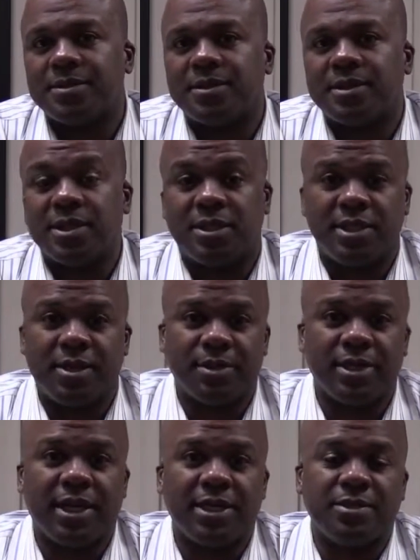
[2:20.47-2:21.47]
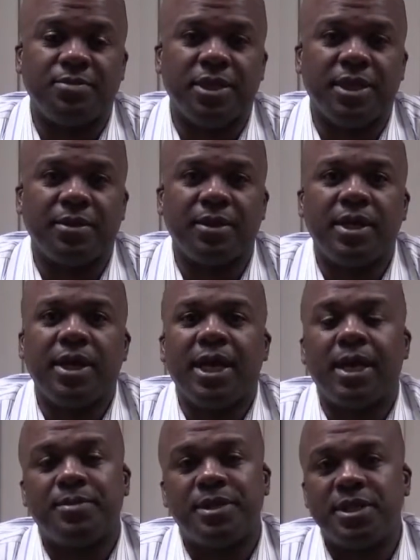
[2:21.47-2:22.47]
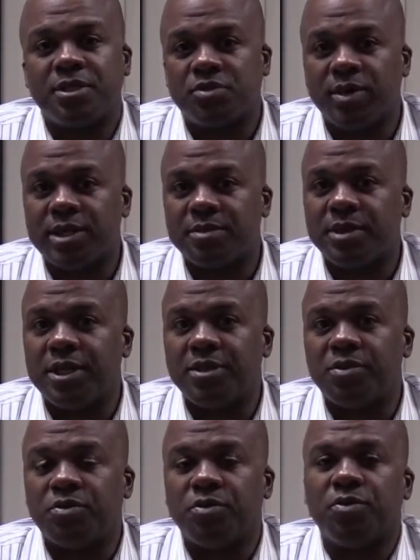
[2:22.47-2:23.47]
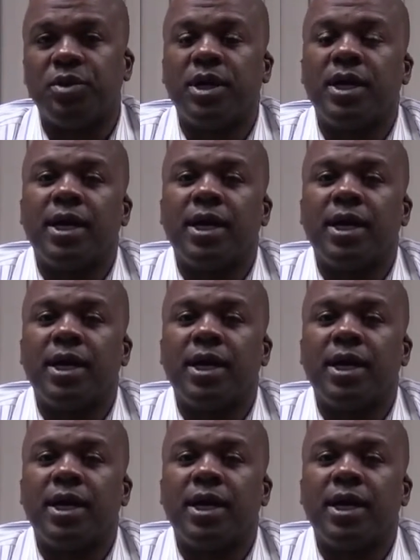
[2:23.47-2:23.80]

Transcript: such as hepatitis B. Hep C is transmitted through,